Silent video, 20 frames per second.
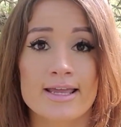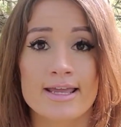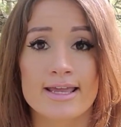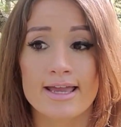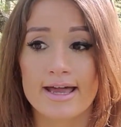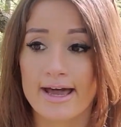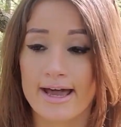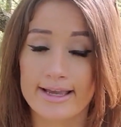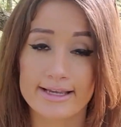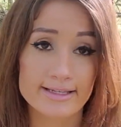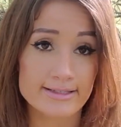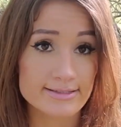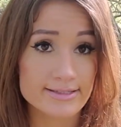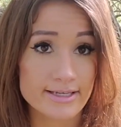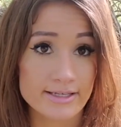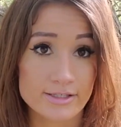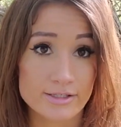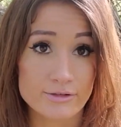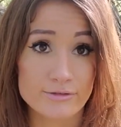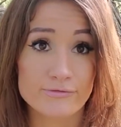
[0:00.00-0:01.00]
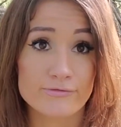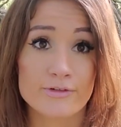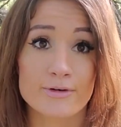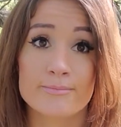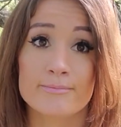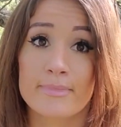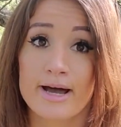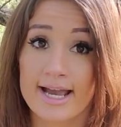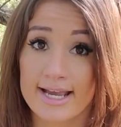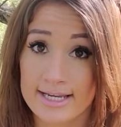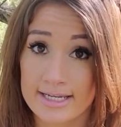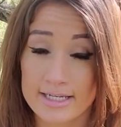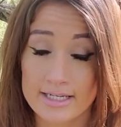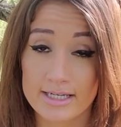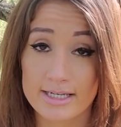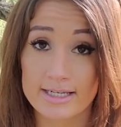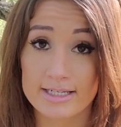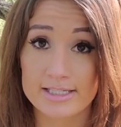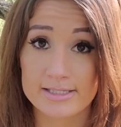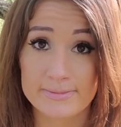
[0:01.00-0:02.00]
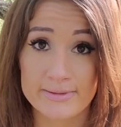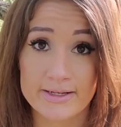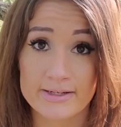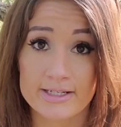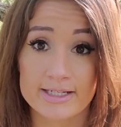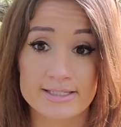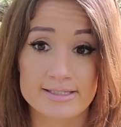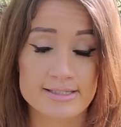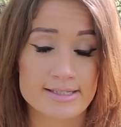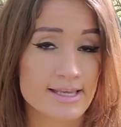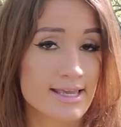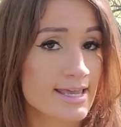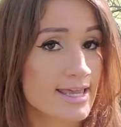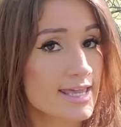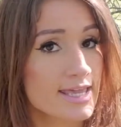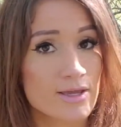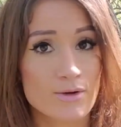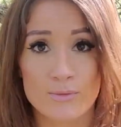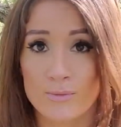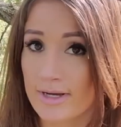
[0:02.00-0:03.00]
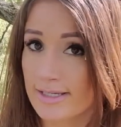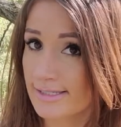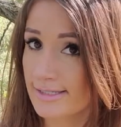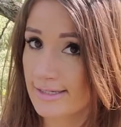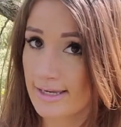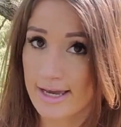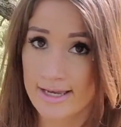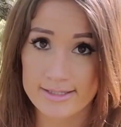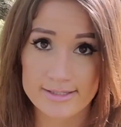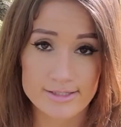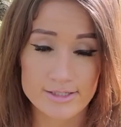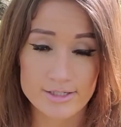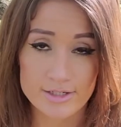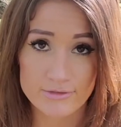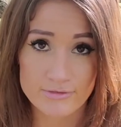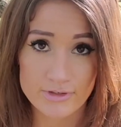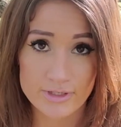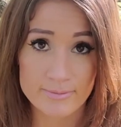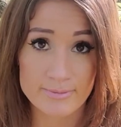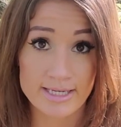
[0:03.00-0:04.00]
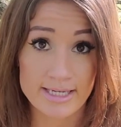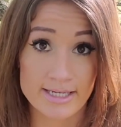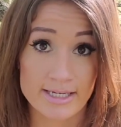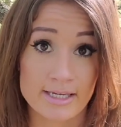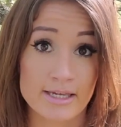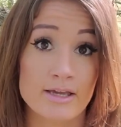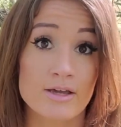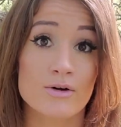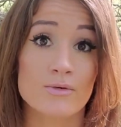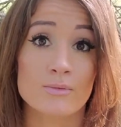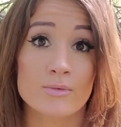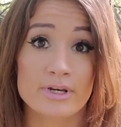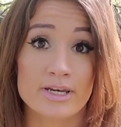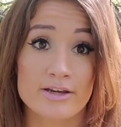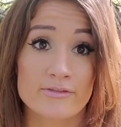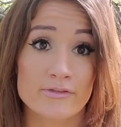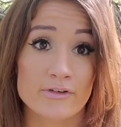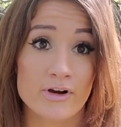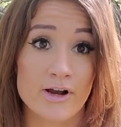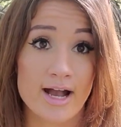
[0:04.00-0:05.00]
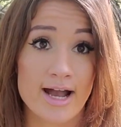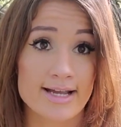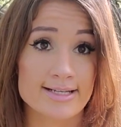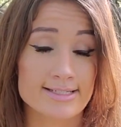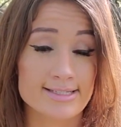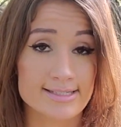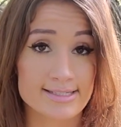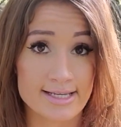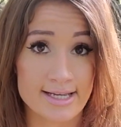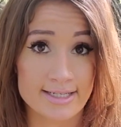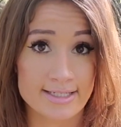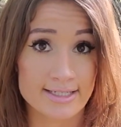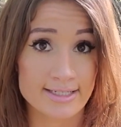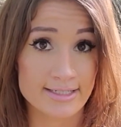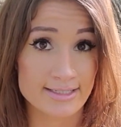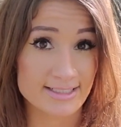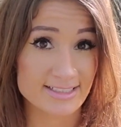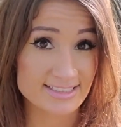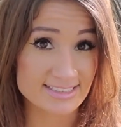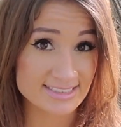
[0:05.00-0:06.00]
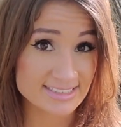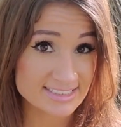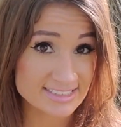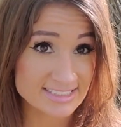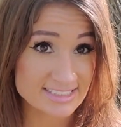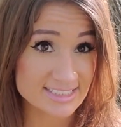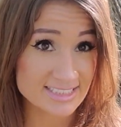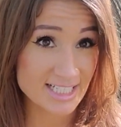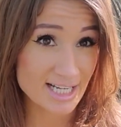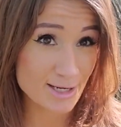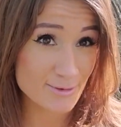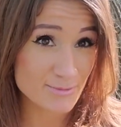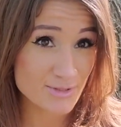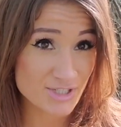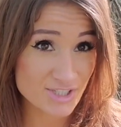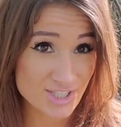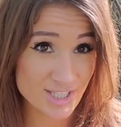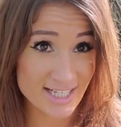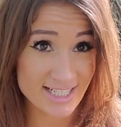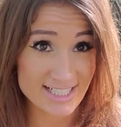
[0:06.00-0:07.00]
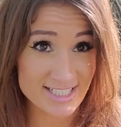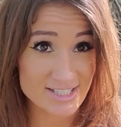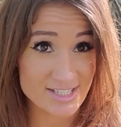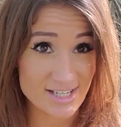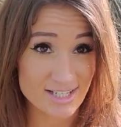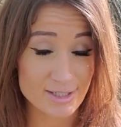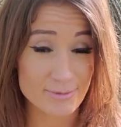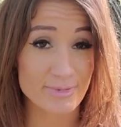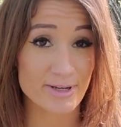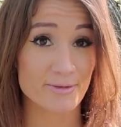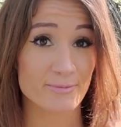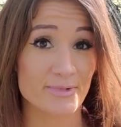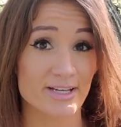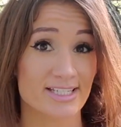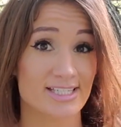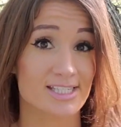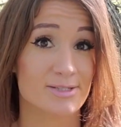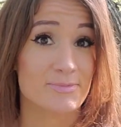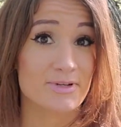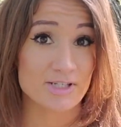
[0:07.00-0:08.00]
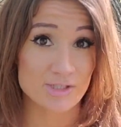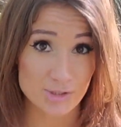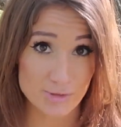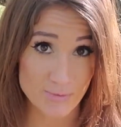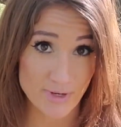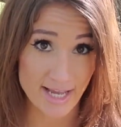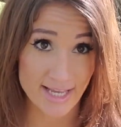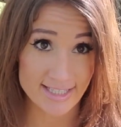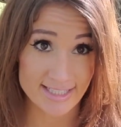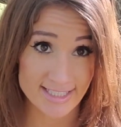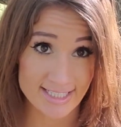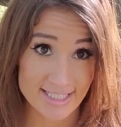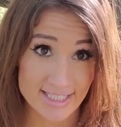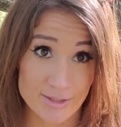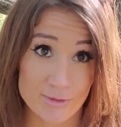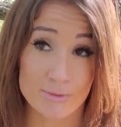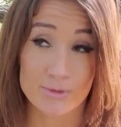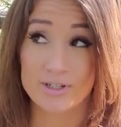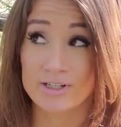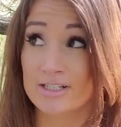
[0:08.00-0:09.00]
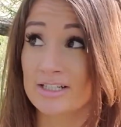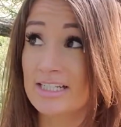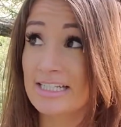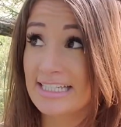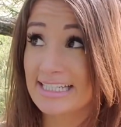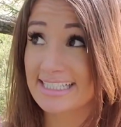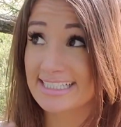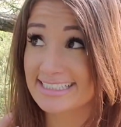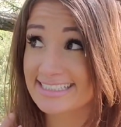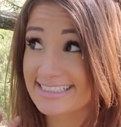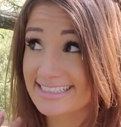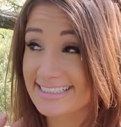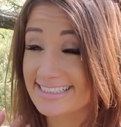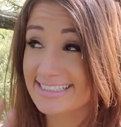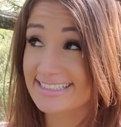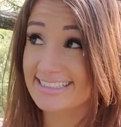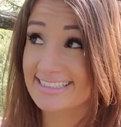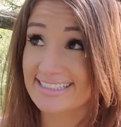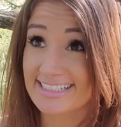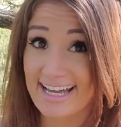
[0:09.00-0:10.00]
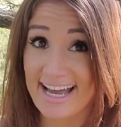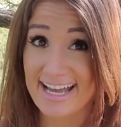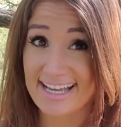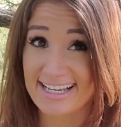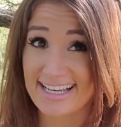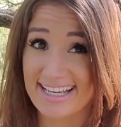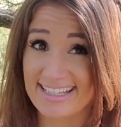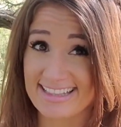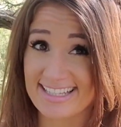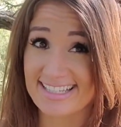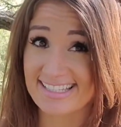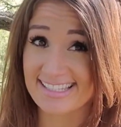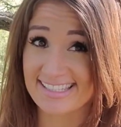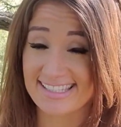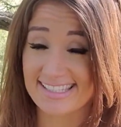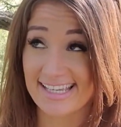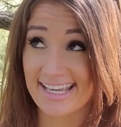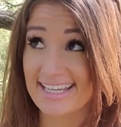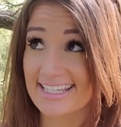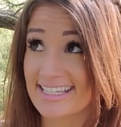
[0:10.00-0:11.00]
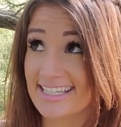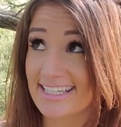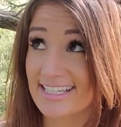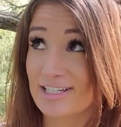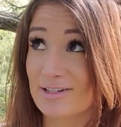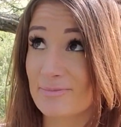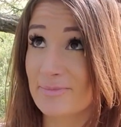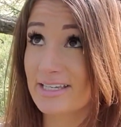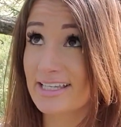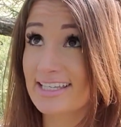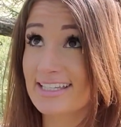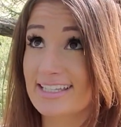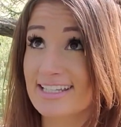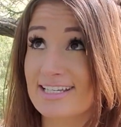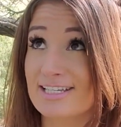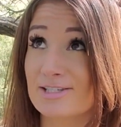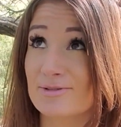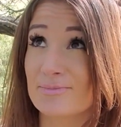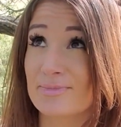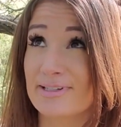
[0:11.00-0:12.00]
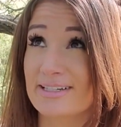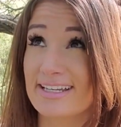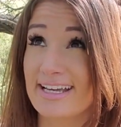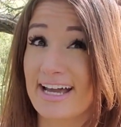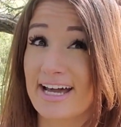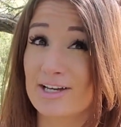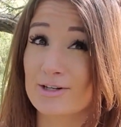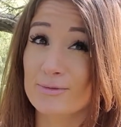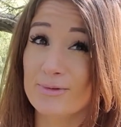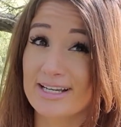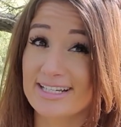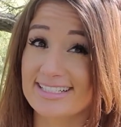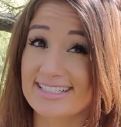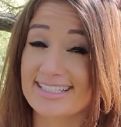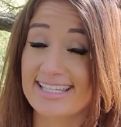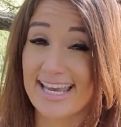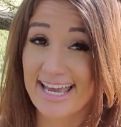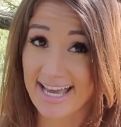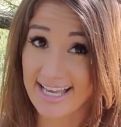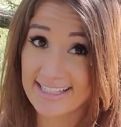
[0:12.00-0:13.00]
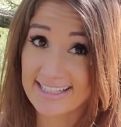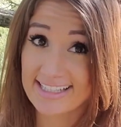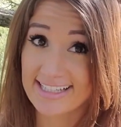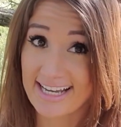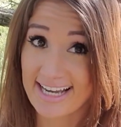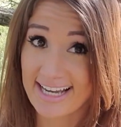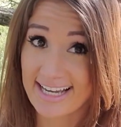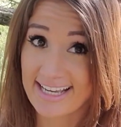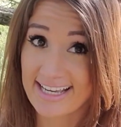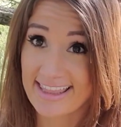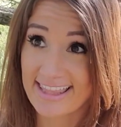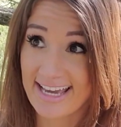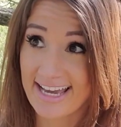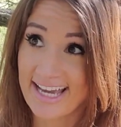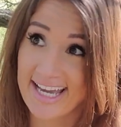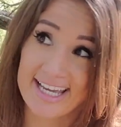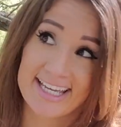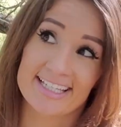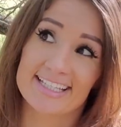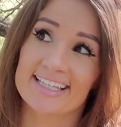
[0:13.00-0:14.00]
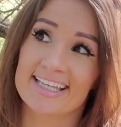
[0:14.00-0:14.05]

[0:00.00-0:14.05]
I could tell you from my experience, it was not serving me whenever I decided, I'm shy to talk about my spirituality, or I got these psychic abilities, but how do I tell a guy that?